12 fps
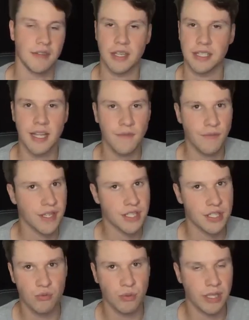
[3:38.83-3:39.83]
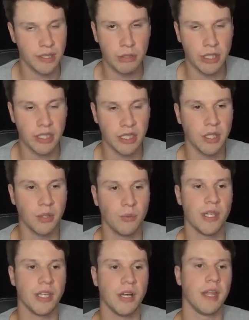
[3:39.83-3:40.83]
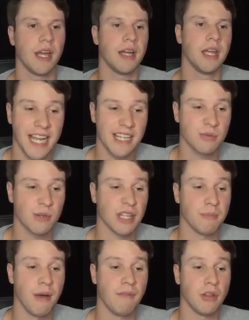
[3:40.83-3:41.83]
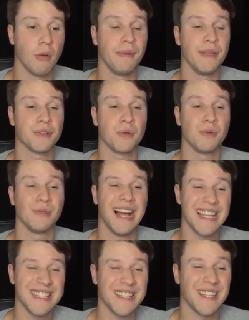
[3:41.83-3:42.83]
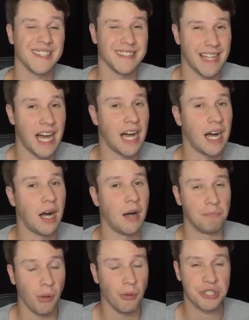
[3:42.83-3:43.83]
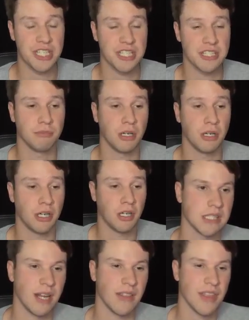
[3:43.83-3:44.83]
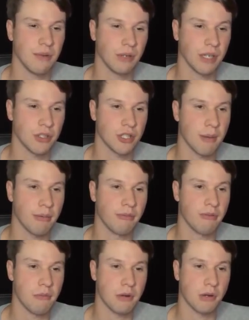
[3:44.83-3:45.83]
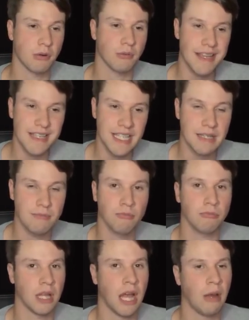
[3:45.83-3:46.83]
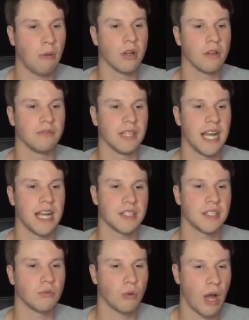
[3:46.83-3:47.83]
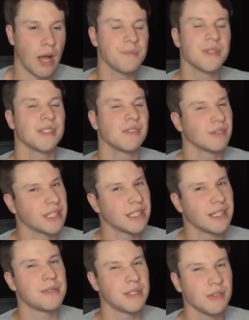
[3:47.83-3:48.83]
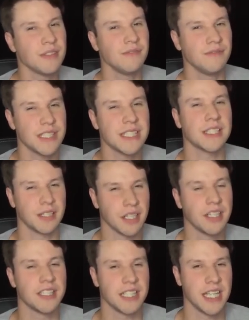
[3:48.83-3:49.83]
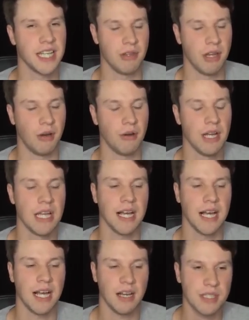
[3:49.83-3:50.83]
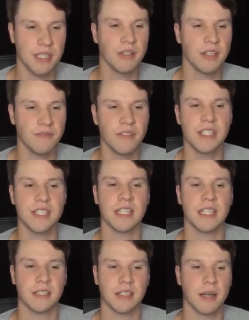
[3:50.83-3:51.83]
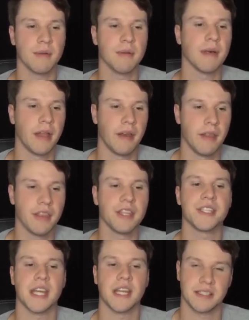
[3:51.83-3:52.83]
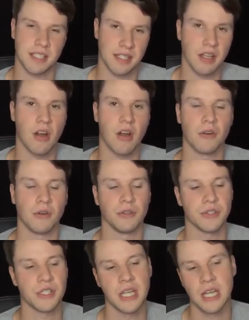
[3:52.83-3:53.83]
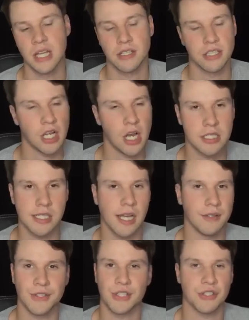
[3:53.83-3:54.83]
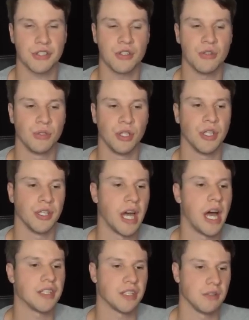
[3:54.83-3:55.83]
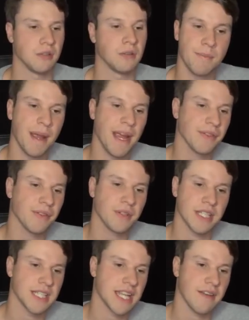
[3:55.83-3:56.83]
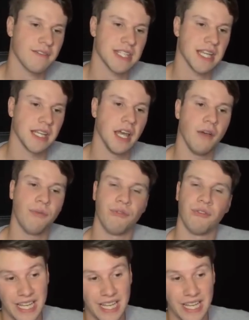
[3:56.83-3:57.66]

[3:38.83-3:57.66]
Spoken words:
That defense is really, really good. We know that. Next, we got the Buffalo Bills, who lost a lot on both sides of the ball. So I think we're gonna drop them from a great team like I would have last year. I'm still convinced they're a good team, though. I'm still convinced that they're gonna be better than the Saints and the Cardinals. Josh Allen's just too good not to. The Panthers, I just haven't seen enough.